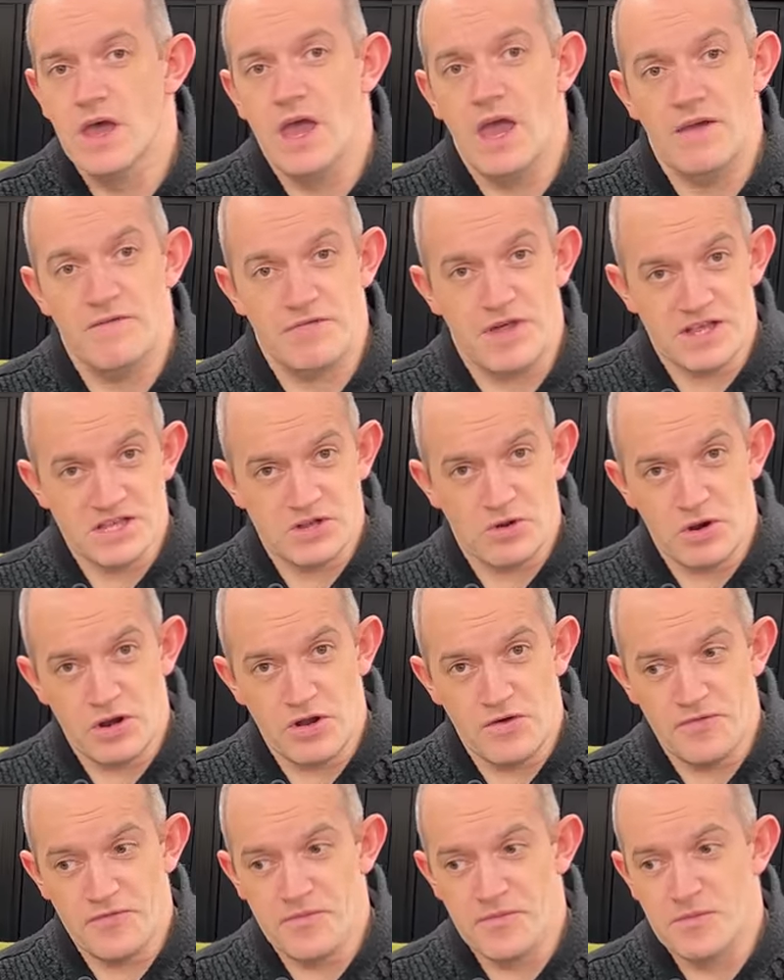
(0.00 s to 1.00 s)
If that's not
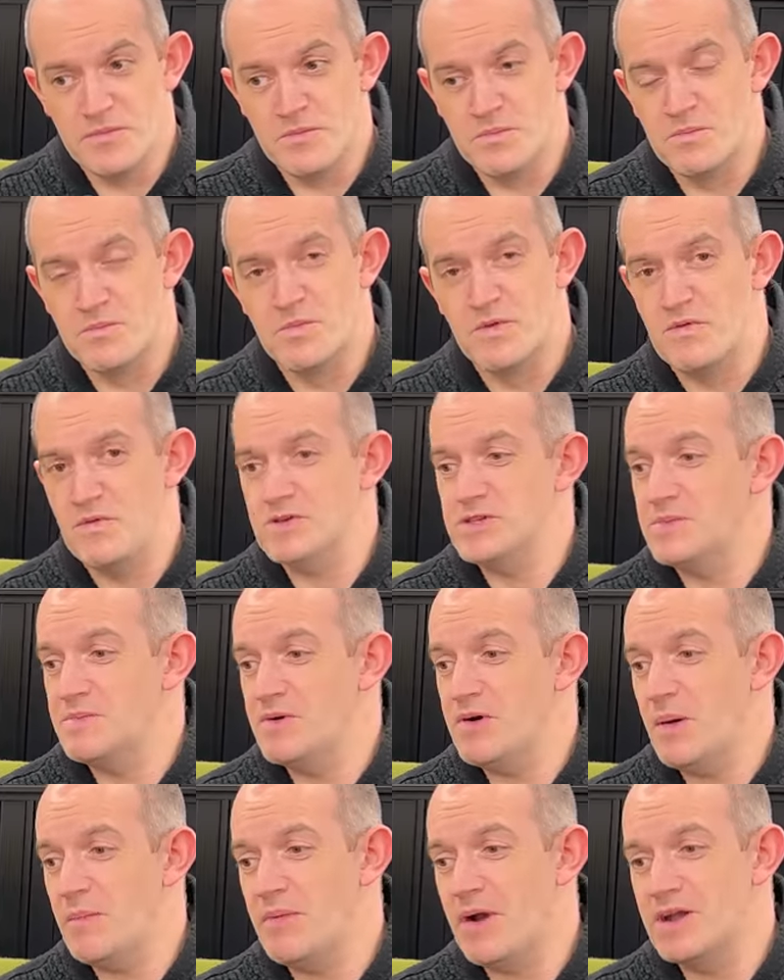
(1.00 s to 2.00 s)
enough, we've also
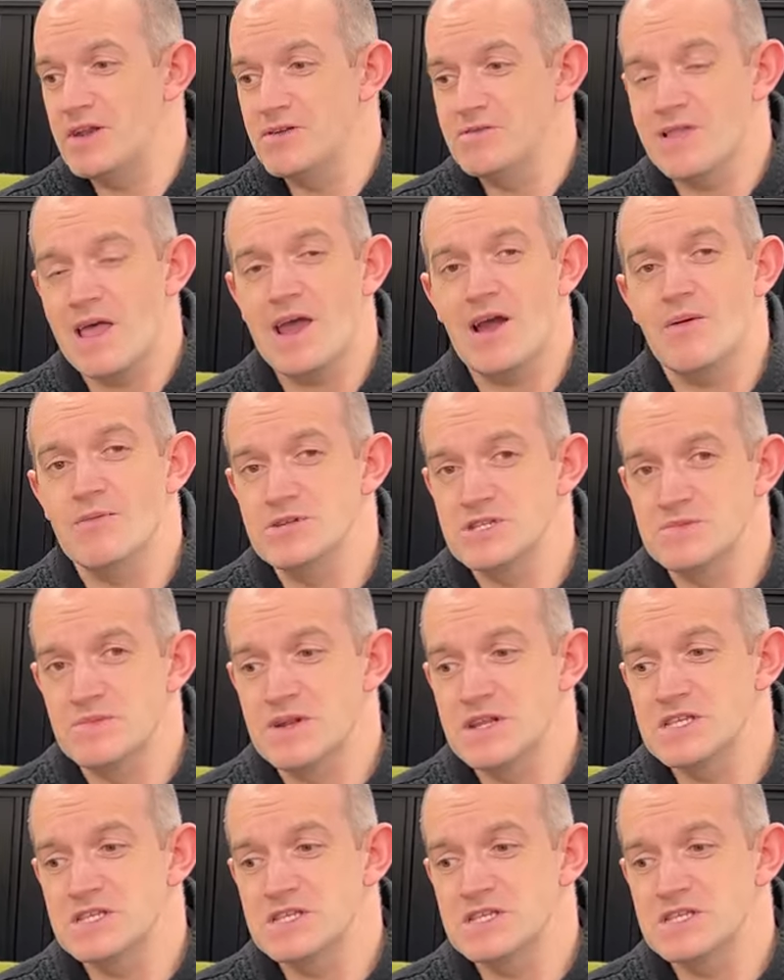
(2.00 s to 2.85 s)
built a brand new layout which has been